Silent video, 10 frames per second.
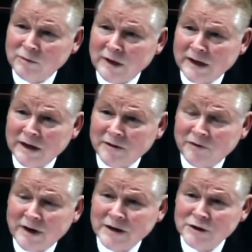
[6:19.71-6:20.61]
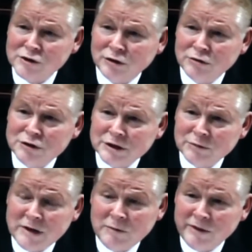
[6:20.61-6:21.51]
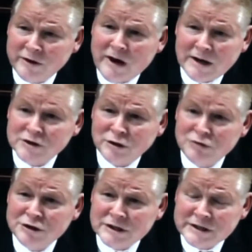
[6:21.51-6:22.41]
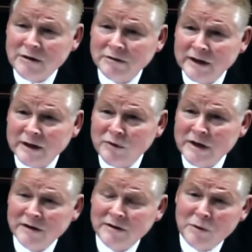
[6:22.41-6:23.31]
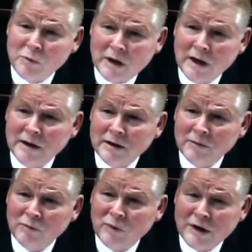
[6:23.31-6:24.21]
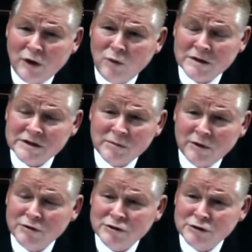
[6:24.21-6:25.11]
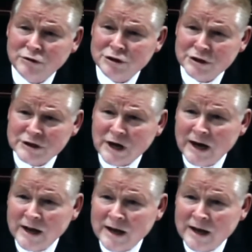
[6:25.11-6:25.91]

we can't find a solution. We, we, there are solutions out there, and we can and we, and we know what some of those solutions are,